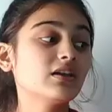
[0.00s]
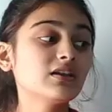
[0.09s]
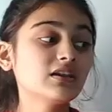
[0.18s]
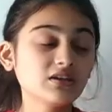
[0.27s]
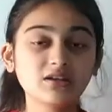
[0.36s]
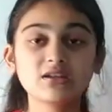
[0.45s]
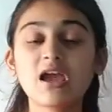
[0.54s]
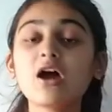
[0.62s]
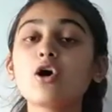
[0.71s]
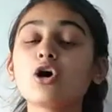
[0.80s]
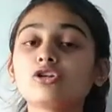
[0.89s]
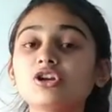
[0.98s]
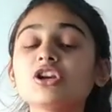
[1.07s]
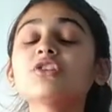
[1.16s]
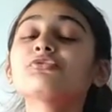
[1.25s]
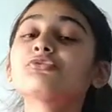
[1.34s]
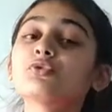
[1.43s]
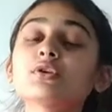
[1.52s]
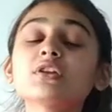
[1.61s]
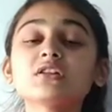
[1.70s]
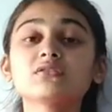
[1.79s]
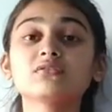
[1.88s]
in India, already
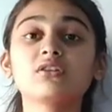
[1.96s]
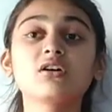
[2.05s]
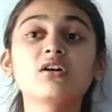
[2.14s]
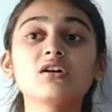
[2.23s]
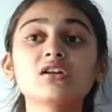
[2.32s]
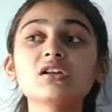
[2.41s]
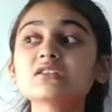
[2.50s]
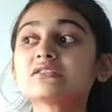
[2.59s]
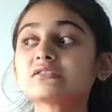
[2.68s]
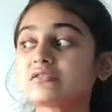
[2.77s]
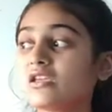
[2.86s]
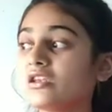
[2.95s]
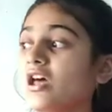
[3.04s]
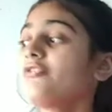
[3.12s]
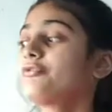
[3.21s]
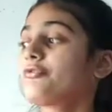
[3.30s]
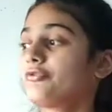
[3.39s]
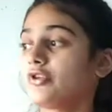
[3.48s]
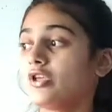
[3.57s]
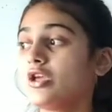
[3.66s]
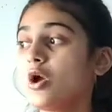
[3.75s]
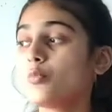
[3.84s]
food is enough
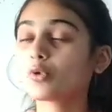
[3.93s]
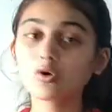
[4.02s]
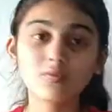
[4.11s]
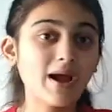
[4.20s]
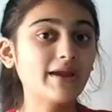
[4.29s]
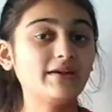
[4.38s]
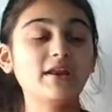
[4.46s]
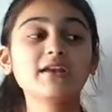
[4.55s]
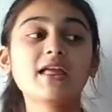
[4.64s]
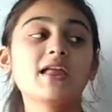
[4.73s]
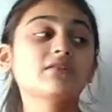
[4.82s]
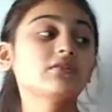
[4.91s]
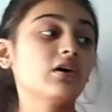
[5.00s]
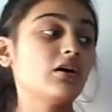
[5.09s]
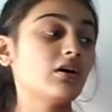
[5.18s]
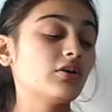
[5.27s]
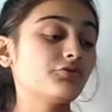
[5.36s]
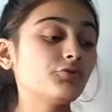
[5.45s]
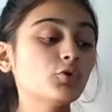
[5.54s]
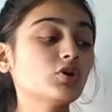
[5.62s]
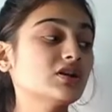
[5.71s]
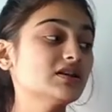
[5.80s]
provided and
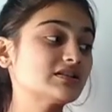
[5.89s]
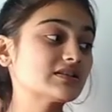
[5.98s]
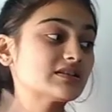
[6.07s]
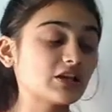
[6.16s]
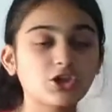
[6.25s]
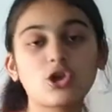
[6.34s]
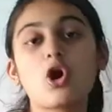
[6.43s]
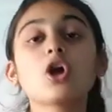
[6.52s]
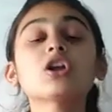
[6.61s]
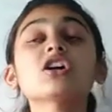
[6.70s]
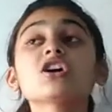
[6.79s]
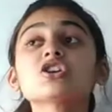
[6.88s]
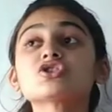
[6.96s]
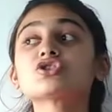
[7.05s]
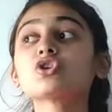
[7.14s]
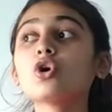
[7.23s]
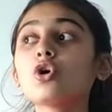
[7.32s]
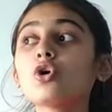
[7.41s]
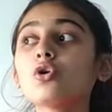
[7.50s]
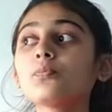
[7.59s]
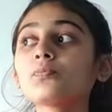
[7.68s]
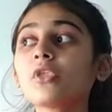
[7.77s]
food is secured.
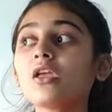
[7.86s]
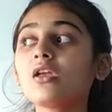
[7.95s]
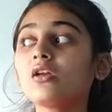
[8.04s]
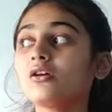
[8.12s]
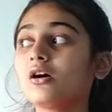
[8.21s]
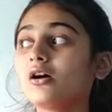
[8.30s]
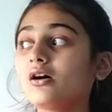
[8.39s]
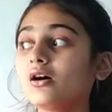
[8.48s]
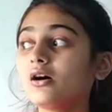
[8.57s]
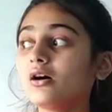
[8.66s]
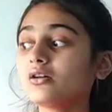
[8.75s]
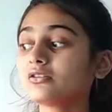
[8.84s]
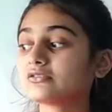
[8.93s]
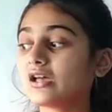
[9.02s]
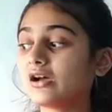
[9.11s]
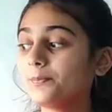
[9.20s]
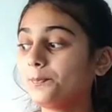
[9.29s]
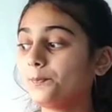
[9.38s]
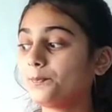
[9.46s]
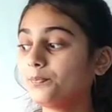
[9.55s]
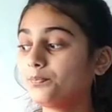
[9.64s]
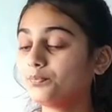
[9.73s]
So, the
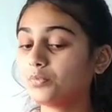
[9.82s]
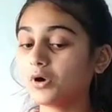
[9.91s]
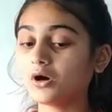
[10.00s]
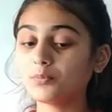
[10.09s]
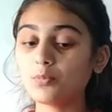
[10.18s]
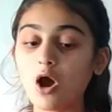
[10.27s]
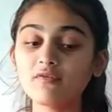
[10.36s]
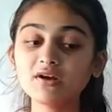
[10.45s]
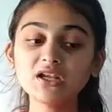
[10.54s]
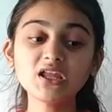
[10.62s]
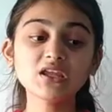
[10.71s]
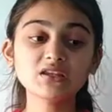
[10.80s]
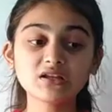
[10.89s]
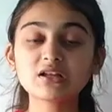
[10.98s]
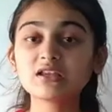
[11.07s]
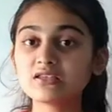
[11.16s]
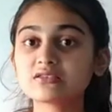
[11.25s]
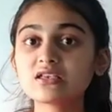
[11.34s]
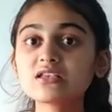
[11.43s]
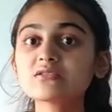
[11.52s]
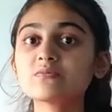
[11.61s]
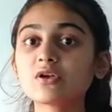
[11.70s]
poverty
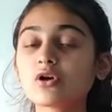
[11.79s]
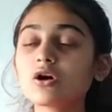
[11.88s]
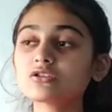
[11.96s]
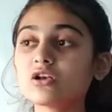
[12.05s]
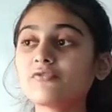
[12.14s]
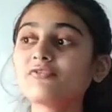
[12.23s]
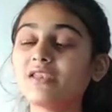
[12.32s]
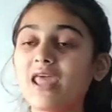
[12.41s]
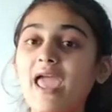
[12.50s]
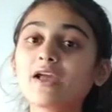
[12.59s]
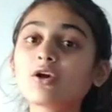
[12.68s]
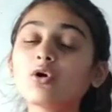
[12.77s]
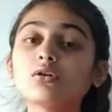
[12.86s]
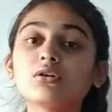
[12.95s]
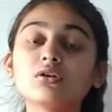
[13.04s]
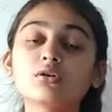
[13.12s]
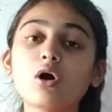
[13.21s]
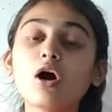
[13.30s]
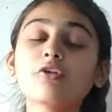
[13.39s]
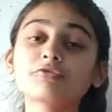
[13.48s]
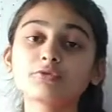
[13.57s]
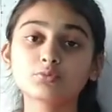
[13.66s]
increases because of lack
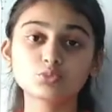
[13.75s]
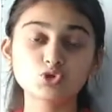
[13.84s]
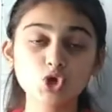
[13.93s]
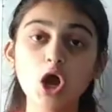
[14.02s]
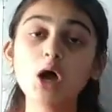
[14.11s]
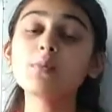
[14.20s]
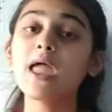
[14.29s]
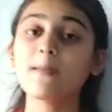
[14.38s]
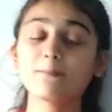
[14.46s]
of job